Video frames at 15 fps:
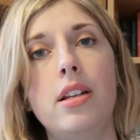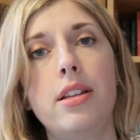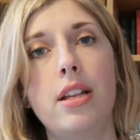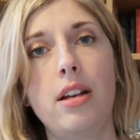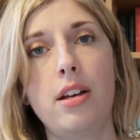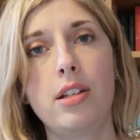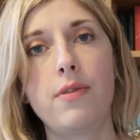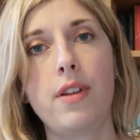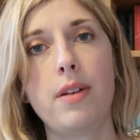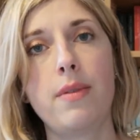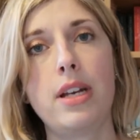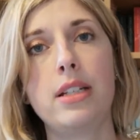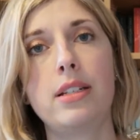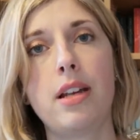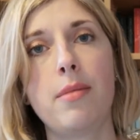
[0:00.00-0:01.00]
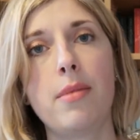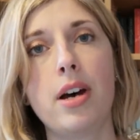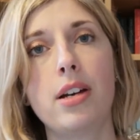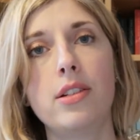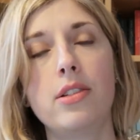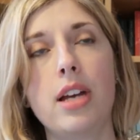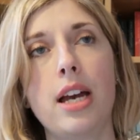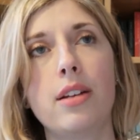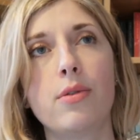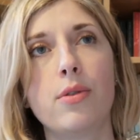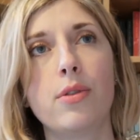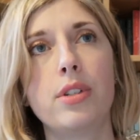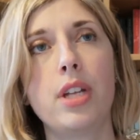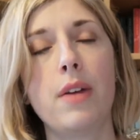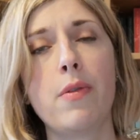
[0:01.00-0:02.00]
The Last Runaway, so much, and
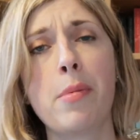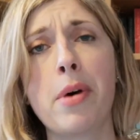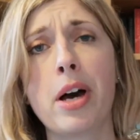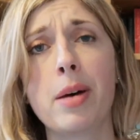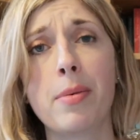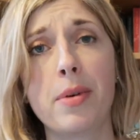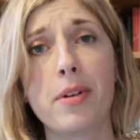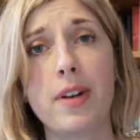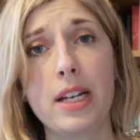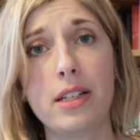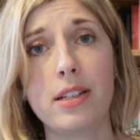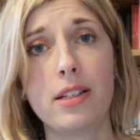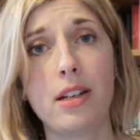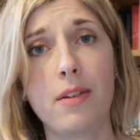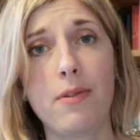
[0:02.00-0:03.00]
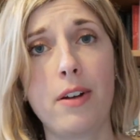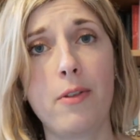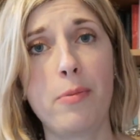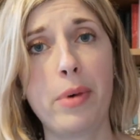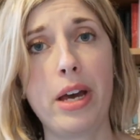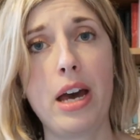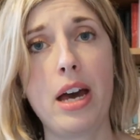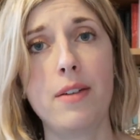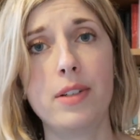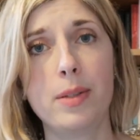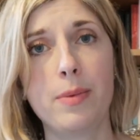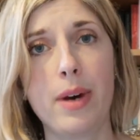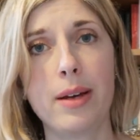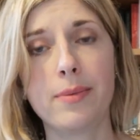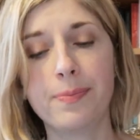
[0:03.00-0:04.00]
also Remarkable Creatures I've loved by her
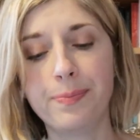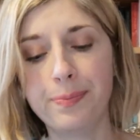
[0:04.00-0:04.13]
as well.